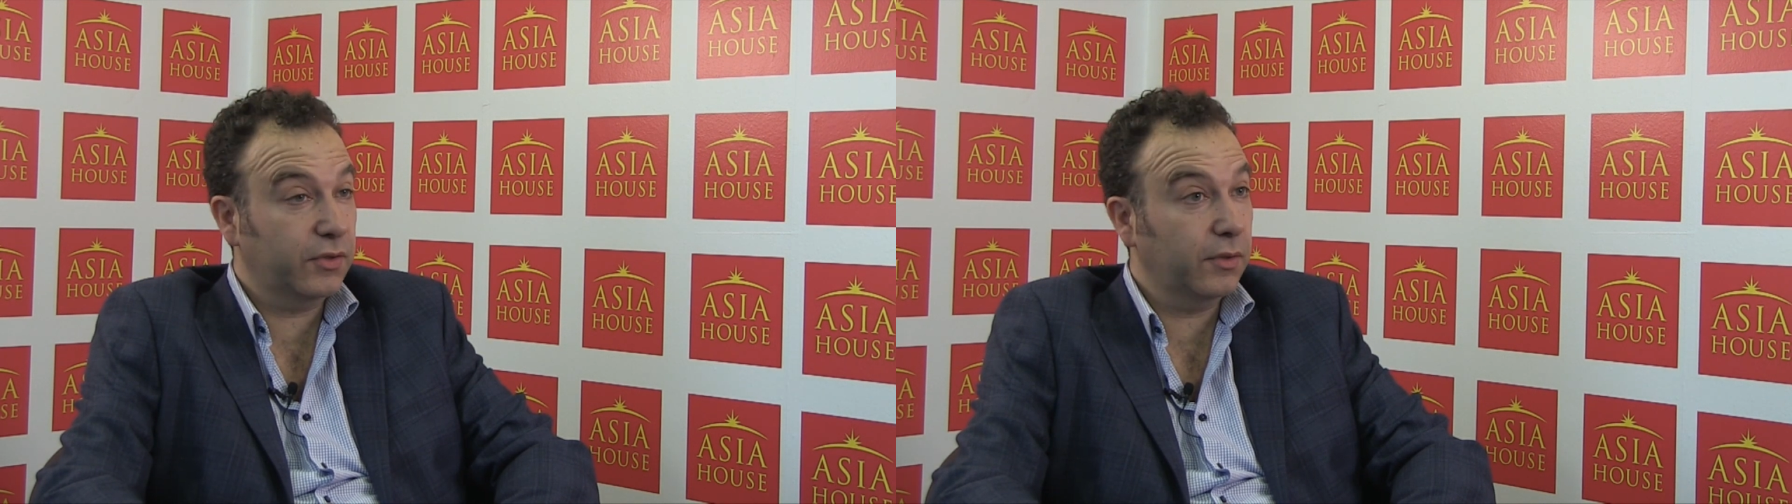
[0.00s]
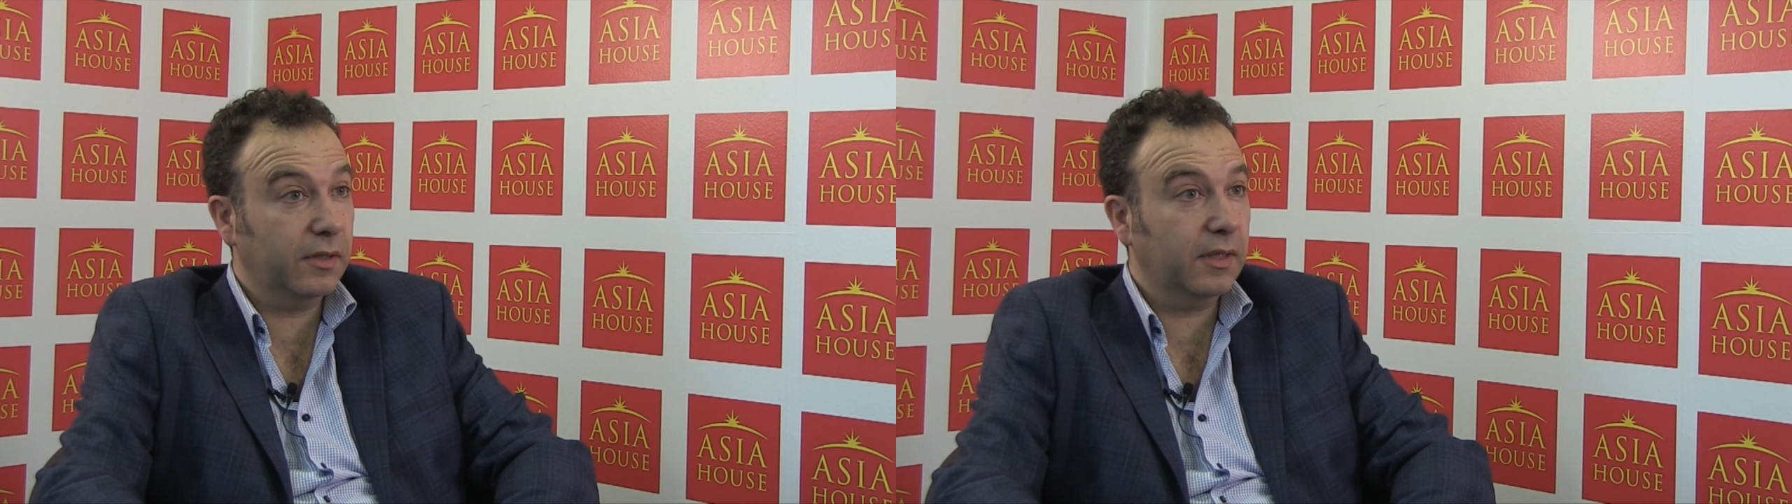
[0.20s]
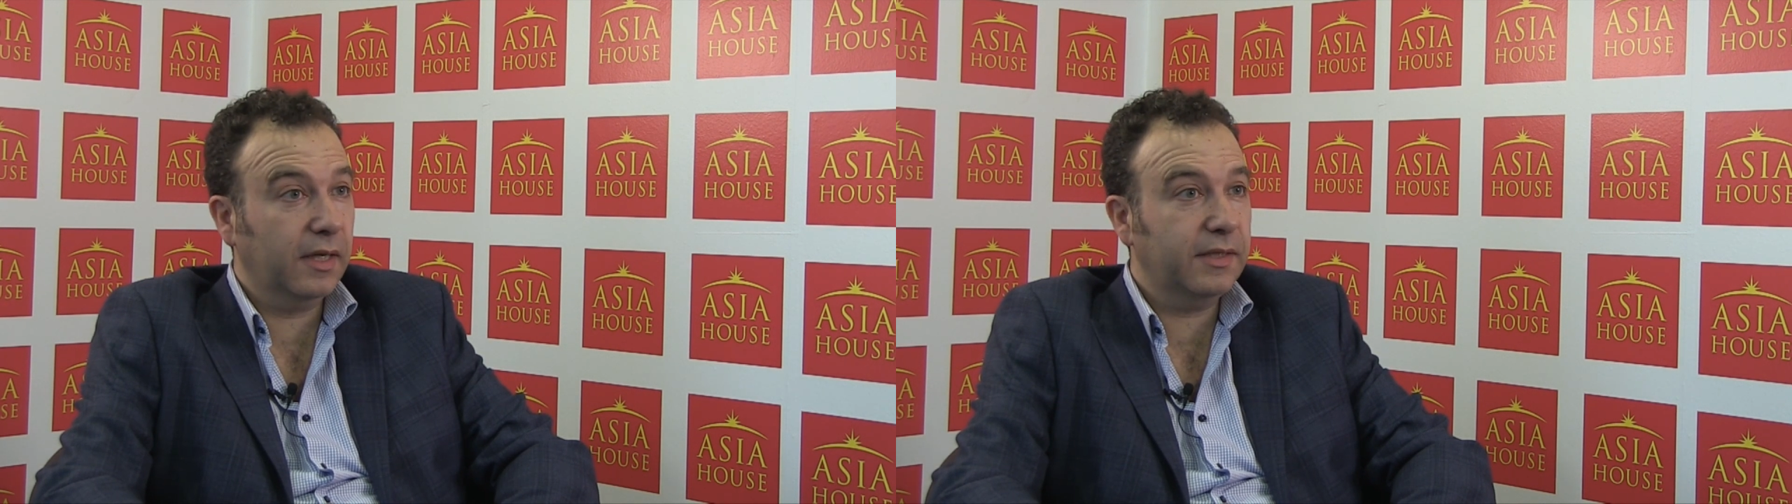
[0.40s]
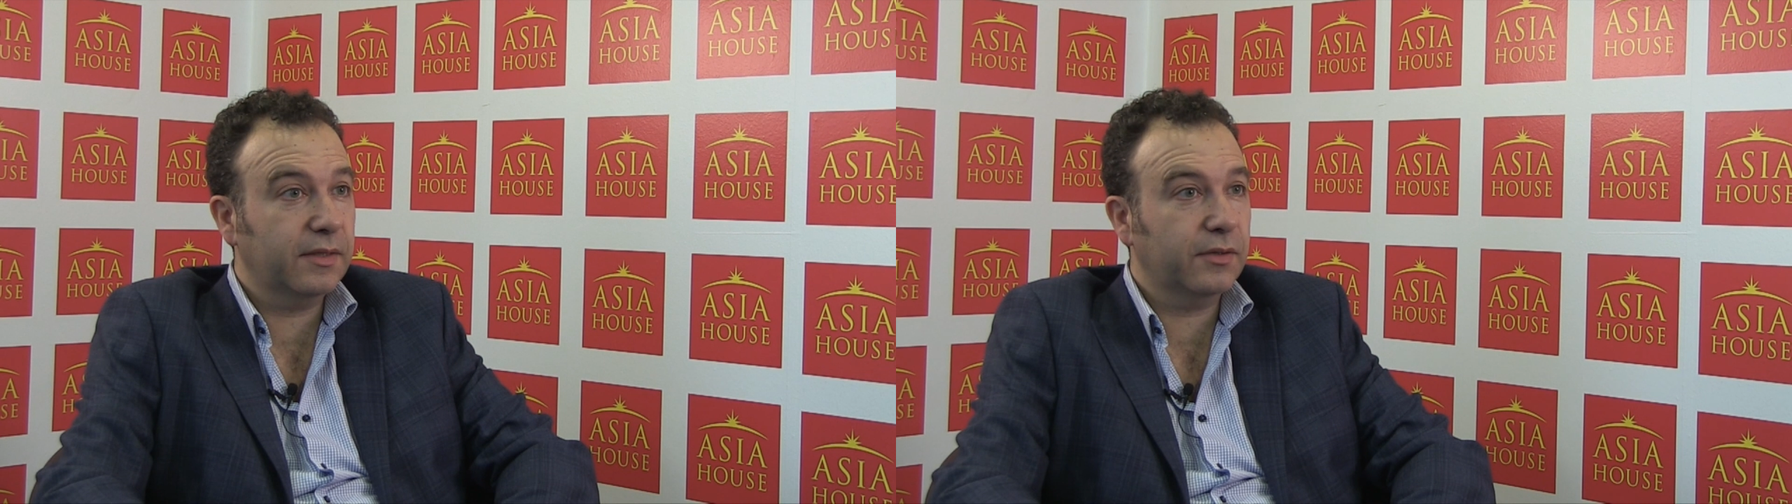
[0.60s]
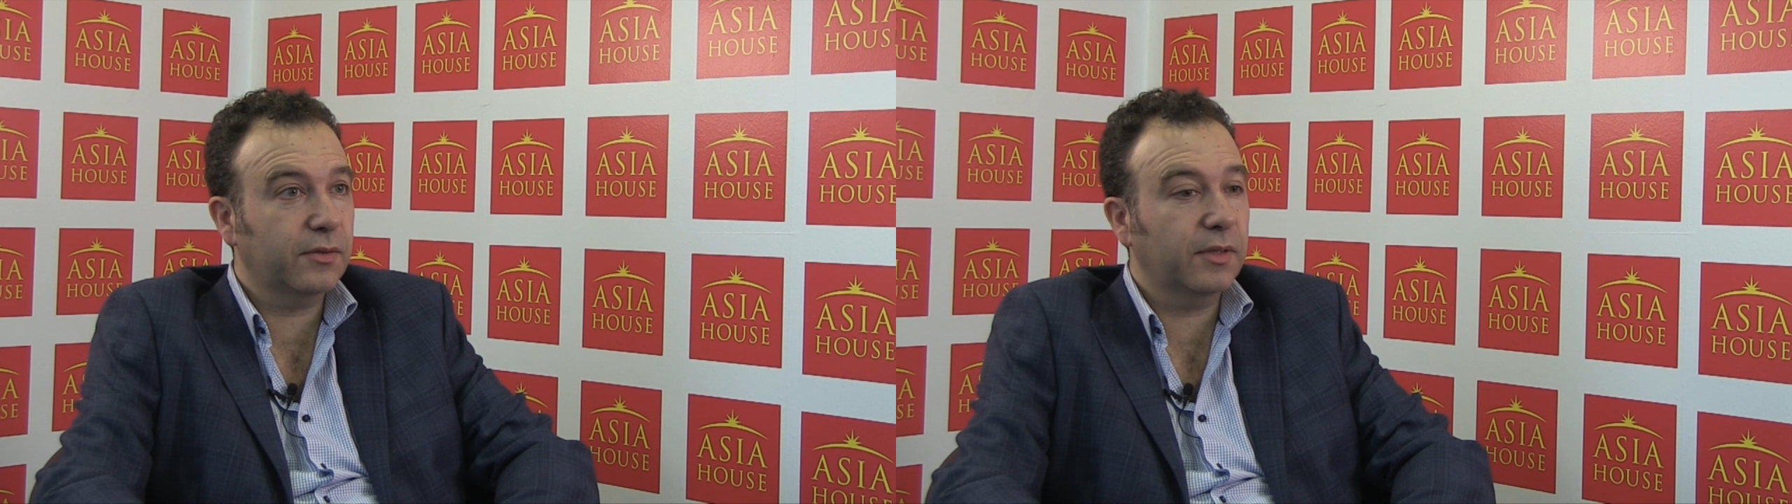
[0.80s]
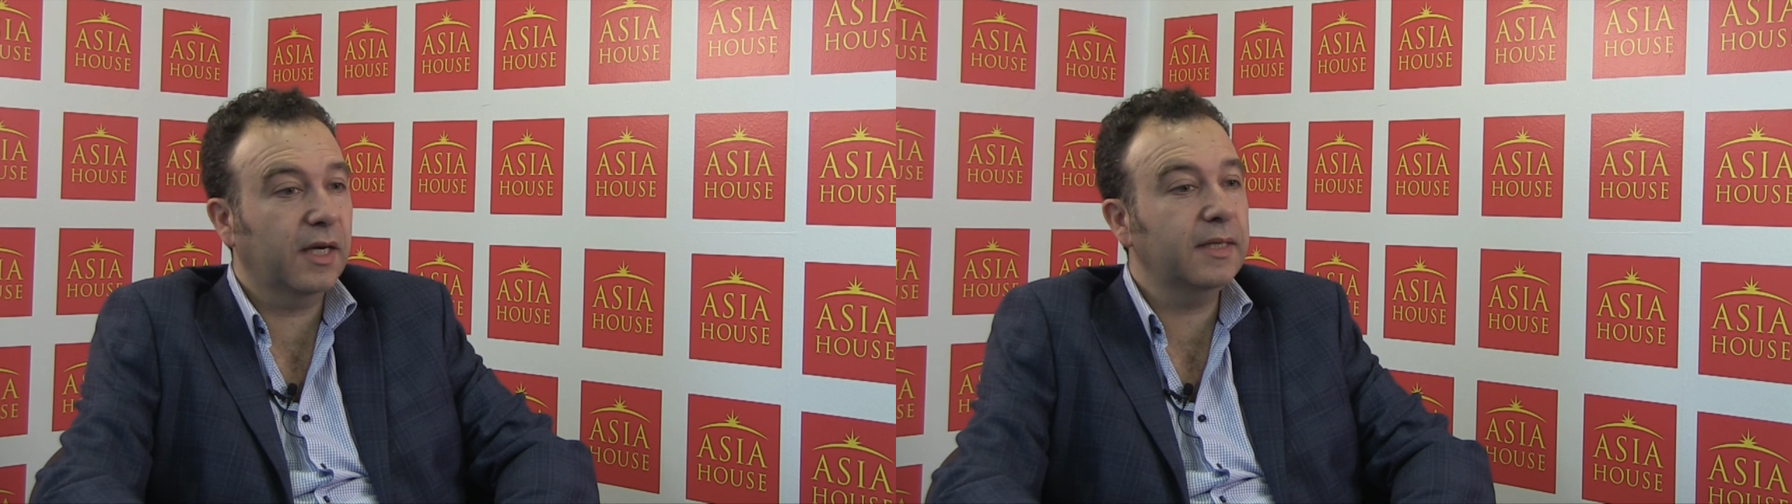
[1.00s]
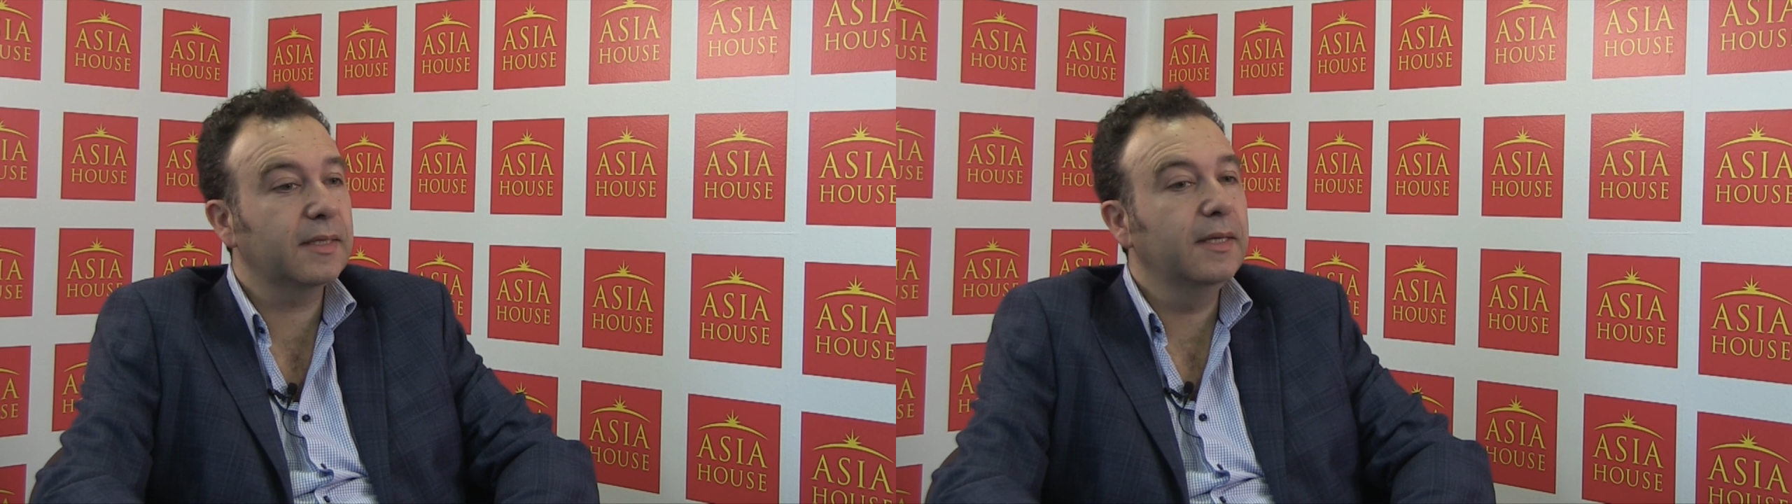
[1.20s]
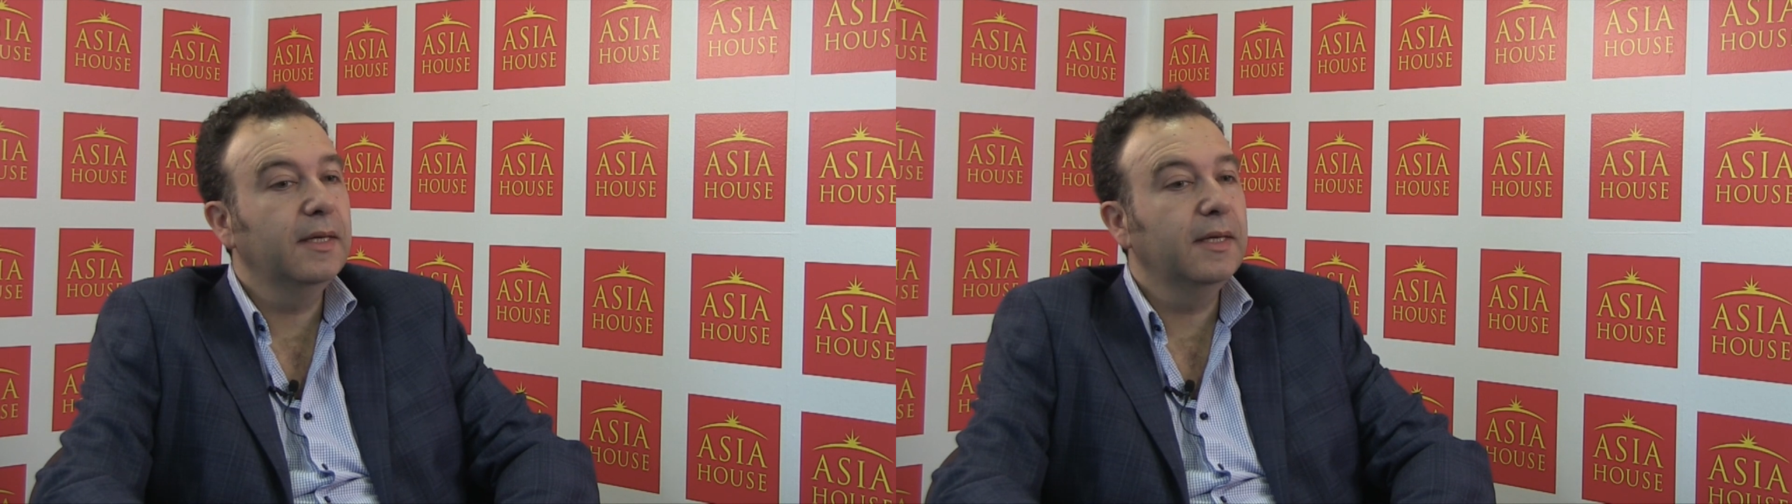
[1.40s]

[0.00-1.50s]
talk later tonight.